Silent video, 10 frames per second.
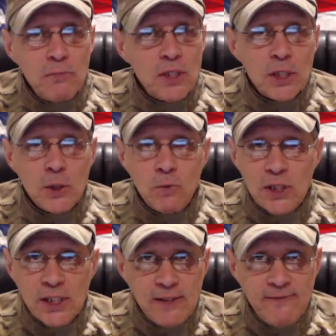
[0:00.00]
Smith &
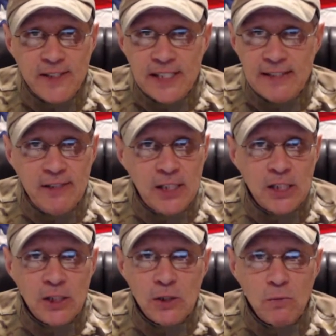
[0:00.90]
Wesson
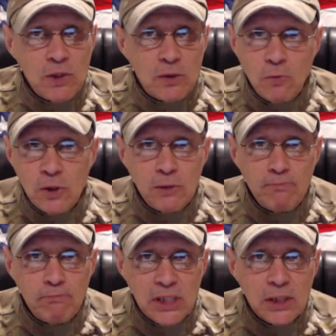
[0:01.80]
500 with one
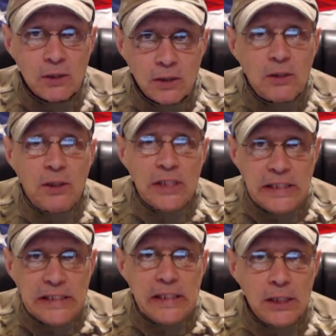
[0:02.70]
of them barrels that's
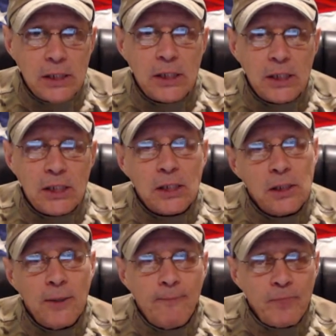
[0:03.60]
like that
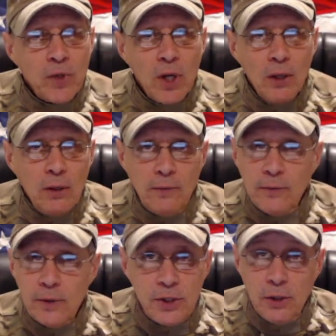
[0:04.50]
long,
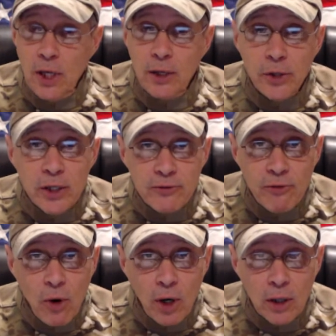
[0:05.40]
still got to dress
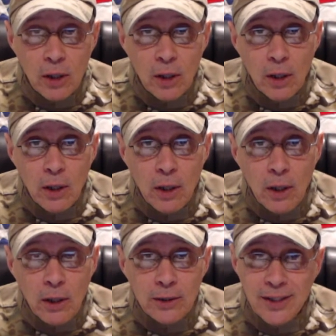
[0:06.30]
for it.
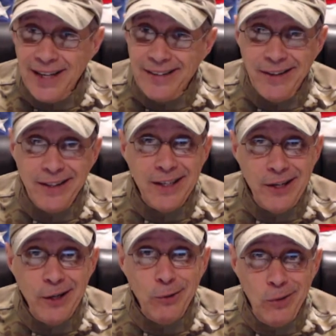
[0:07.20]
Kind of hard
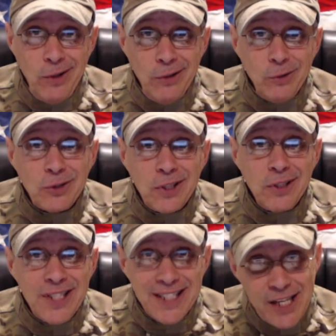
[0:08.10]
to carry one of those
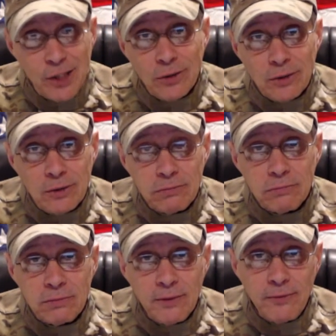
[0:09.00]
concealed
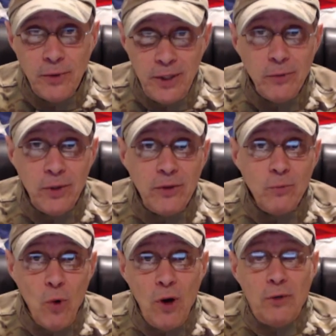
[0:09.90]

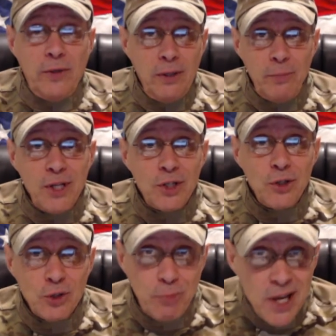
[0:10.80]
with walking around the
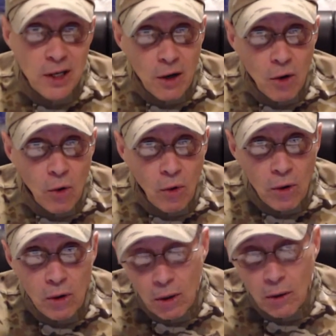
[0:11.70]
beach in your Speedo.
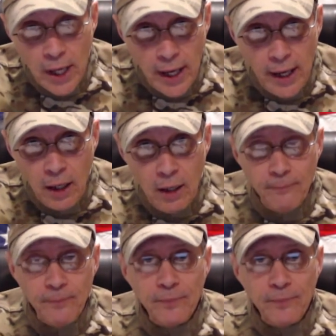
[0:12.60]
Okay?